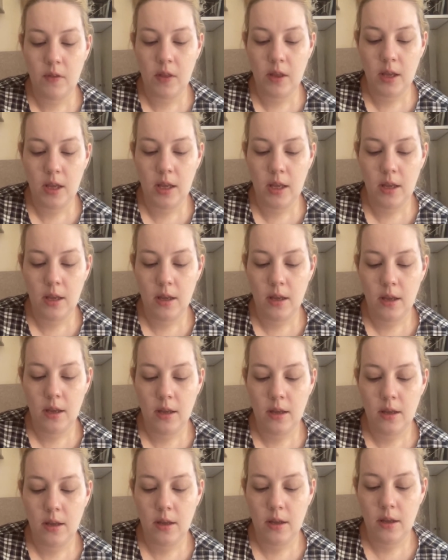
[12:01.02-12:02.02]
the
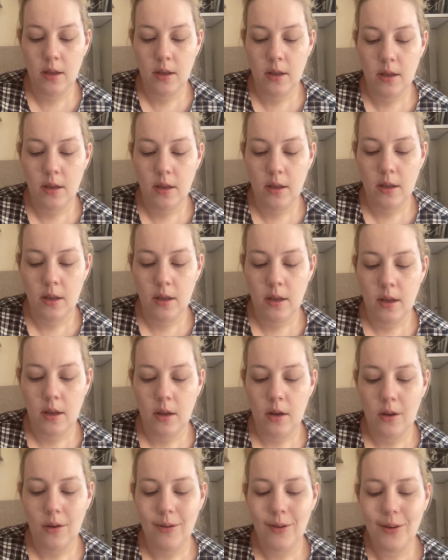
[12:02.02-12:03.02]

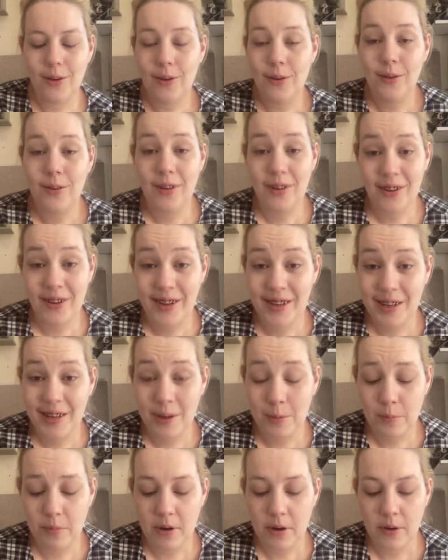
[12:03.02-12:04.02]
Lock On Liner
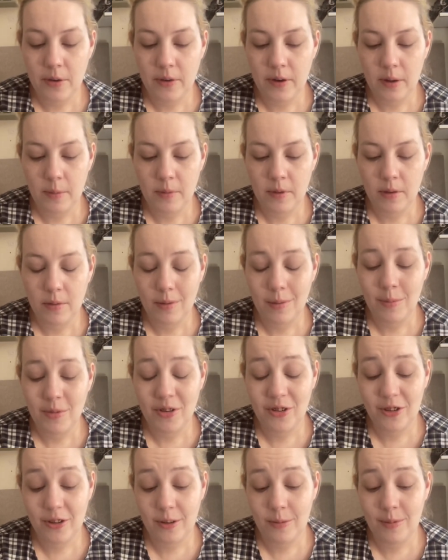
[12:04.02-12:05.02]
and Brow Cream. Now, I'm
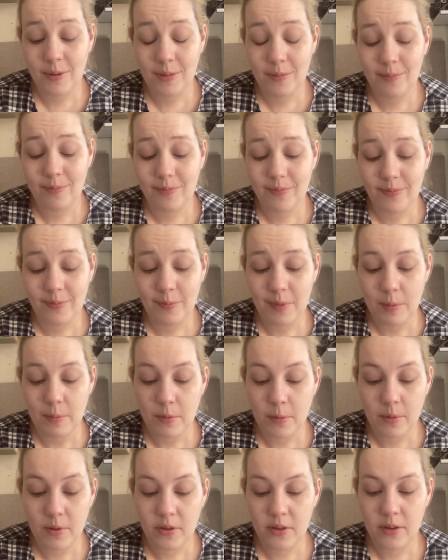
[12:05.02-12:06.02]
assuming people
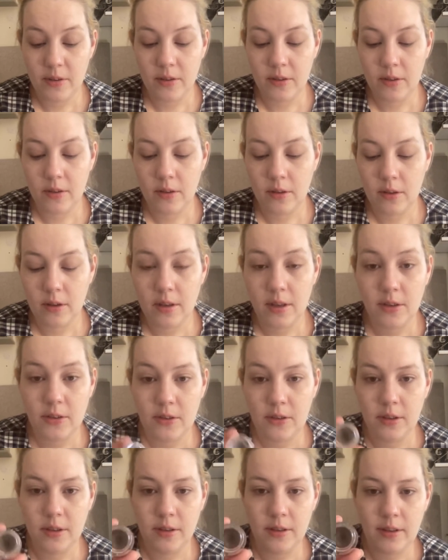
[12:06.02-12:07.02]
would use this one. As you
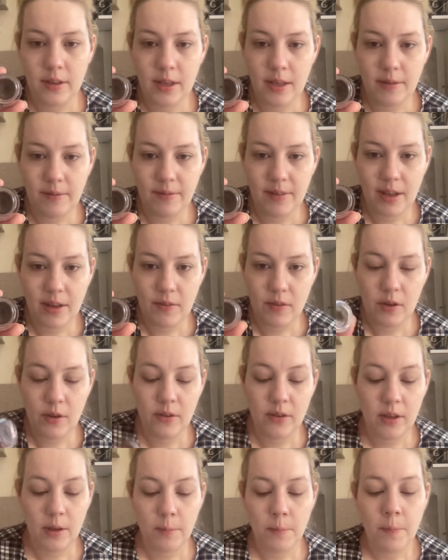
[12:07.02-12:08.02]
can see, I have
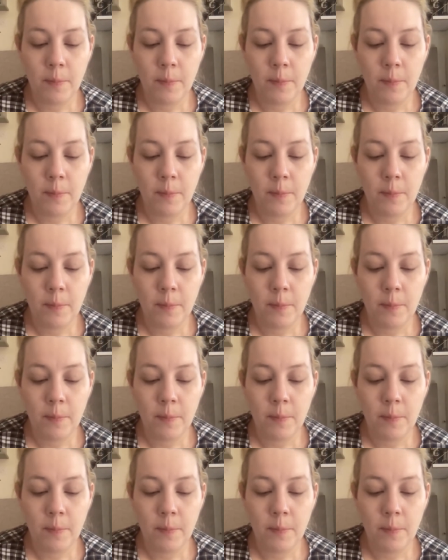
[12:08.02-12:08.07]
used it.